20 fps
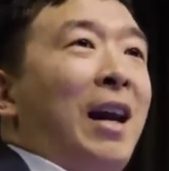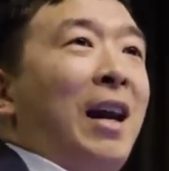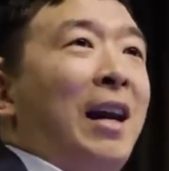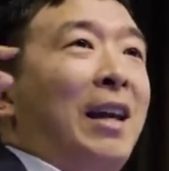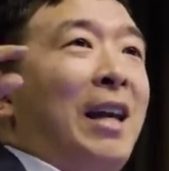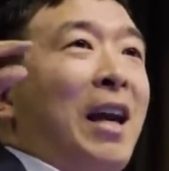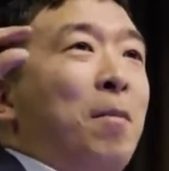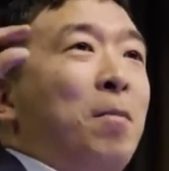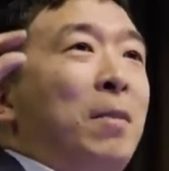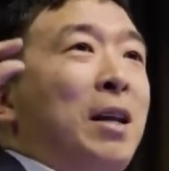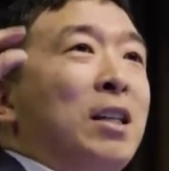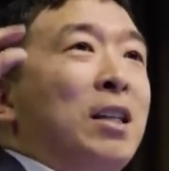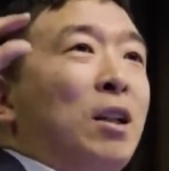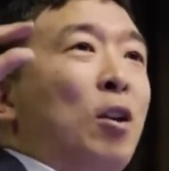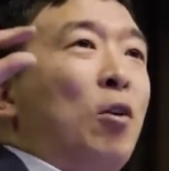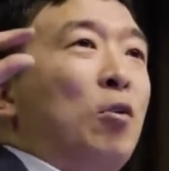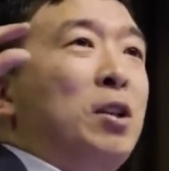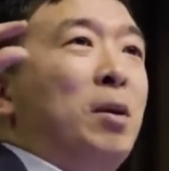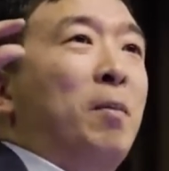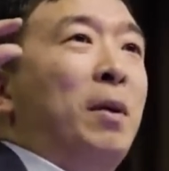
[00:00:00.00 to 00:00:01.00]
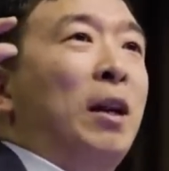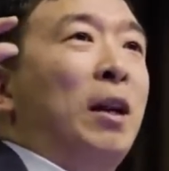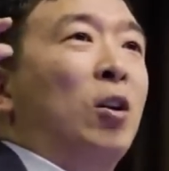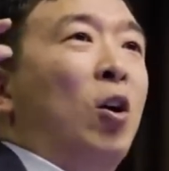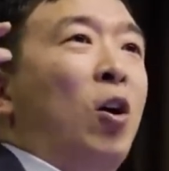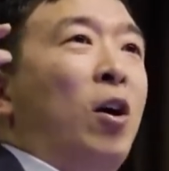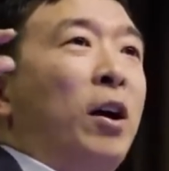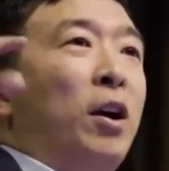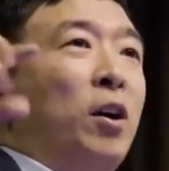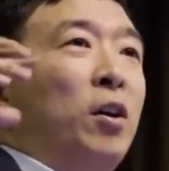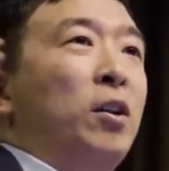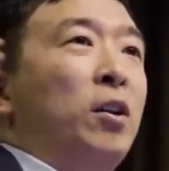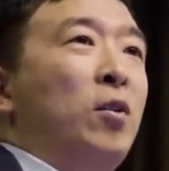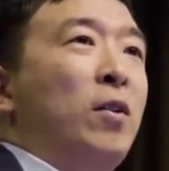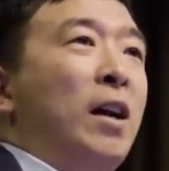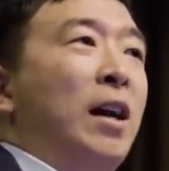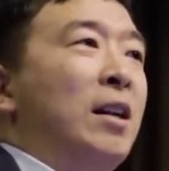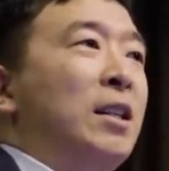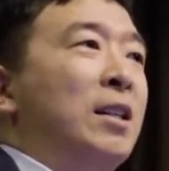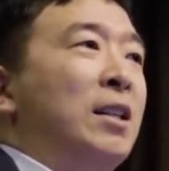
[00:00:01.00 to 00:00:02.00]
It came this close to being law here in the
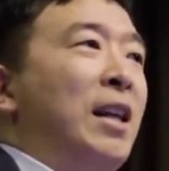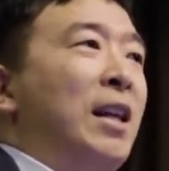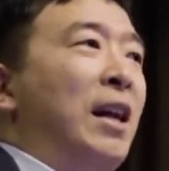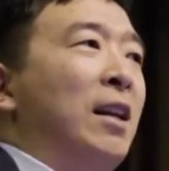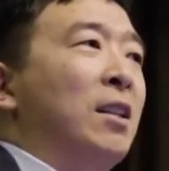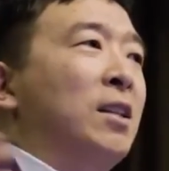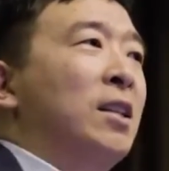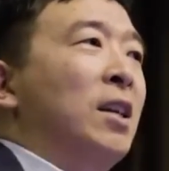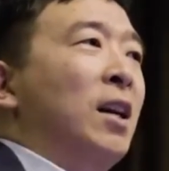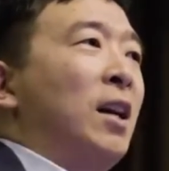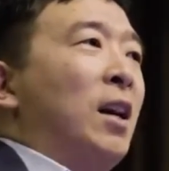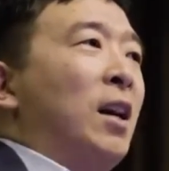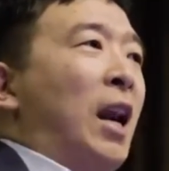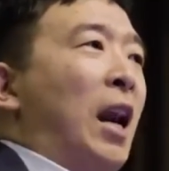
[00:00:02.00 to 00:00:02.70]
United States,